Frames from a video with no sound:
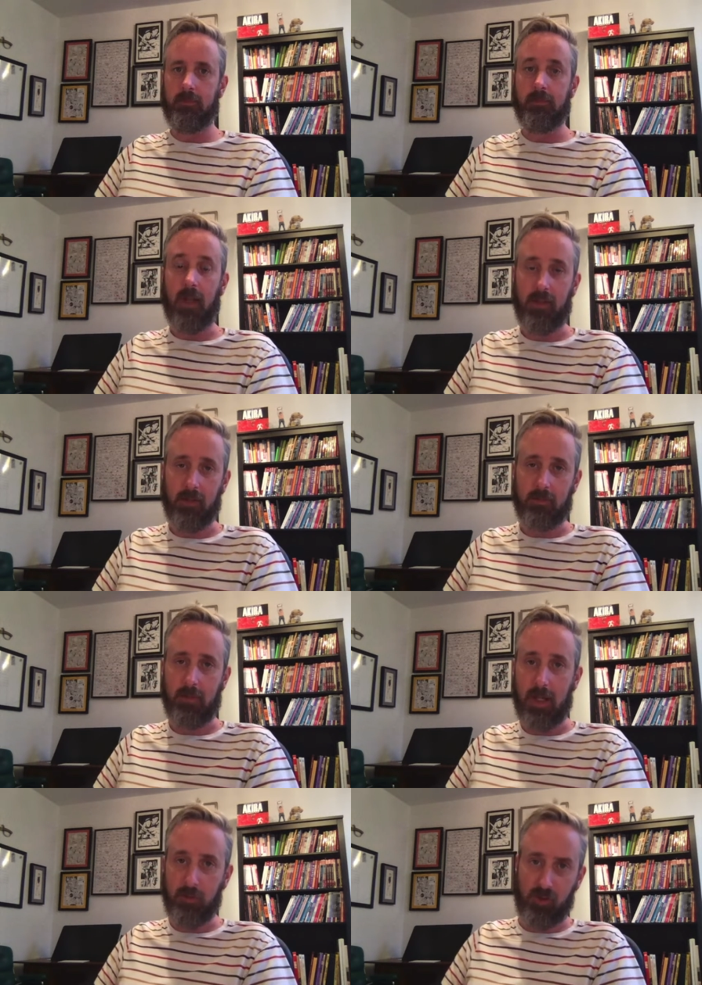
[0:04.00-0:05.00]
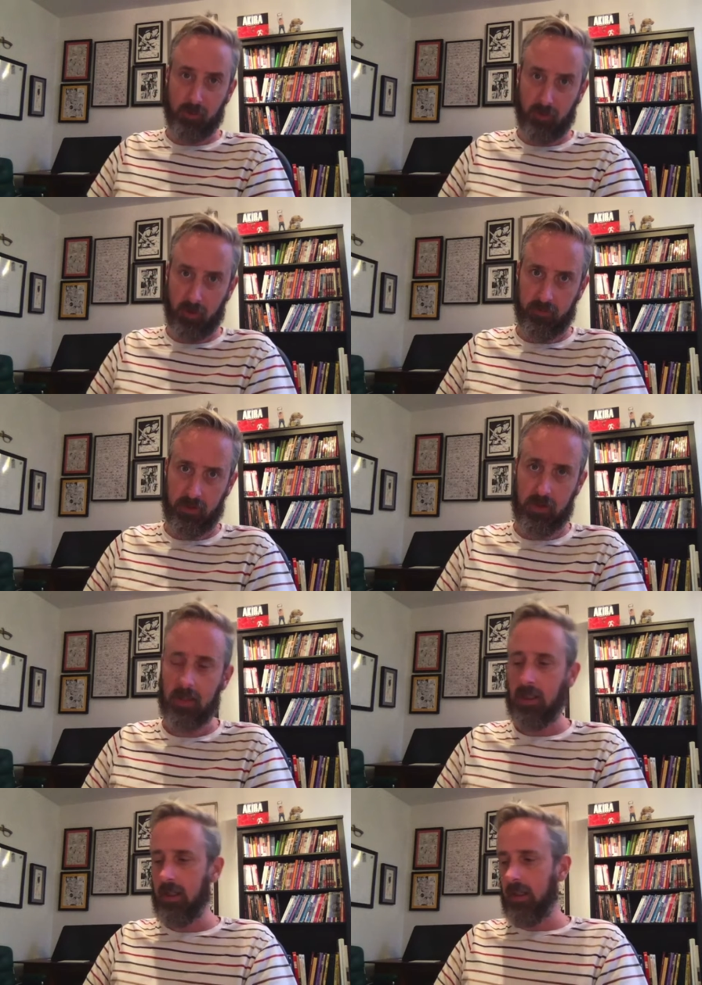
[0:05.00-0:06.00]
Hi there, my name's Zdarsky.
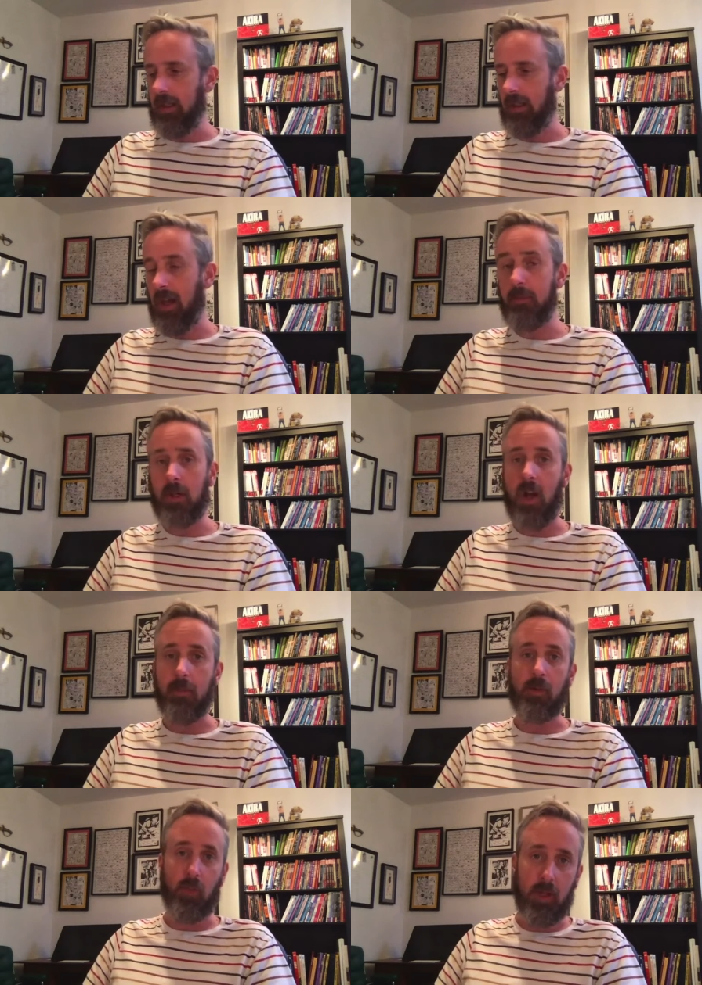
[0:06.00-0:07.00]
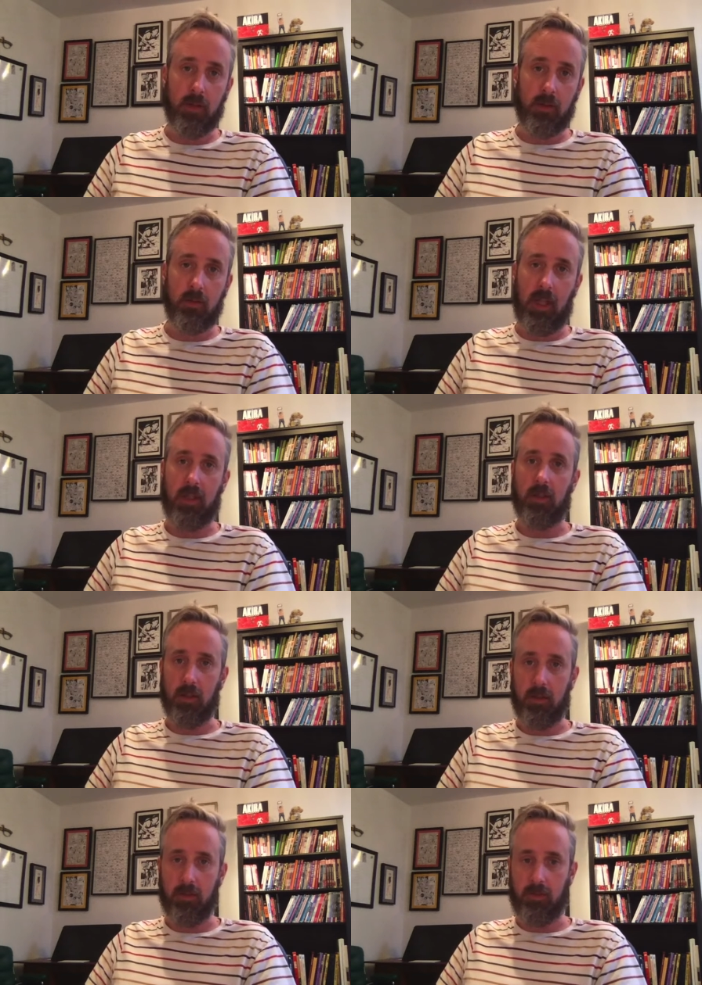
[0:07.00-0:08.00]
I'm a comic writer and
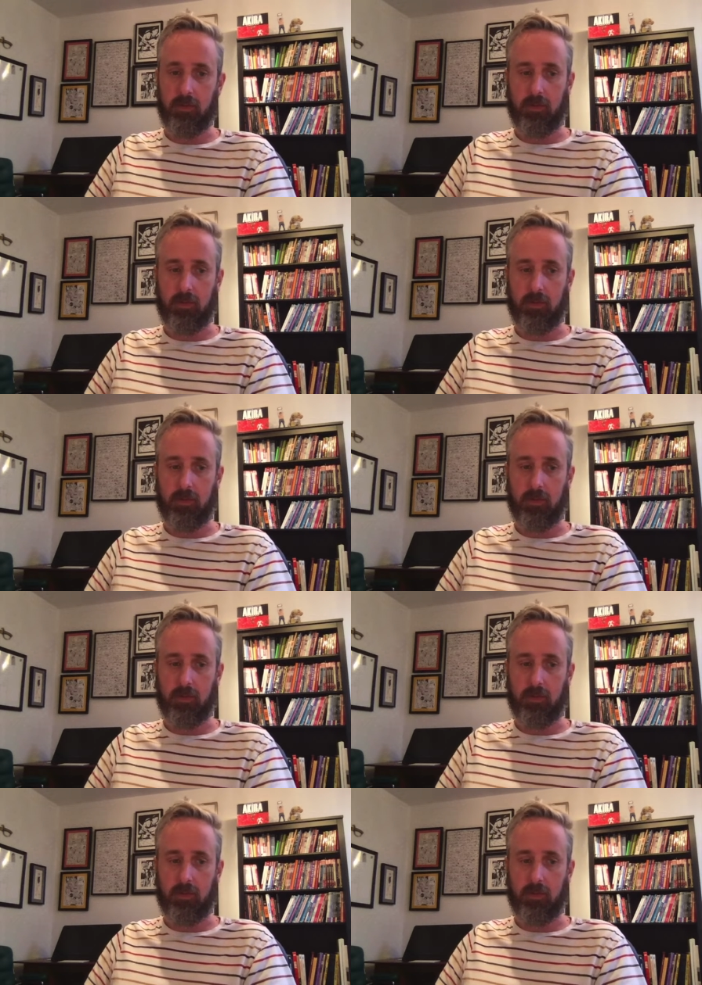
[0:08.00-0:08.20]
artist.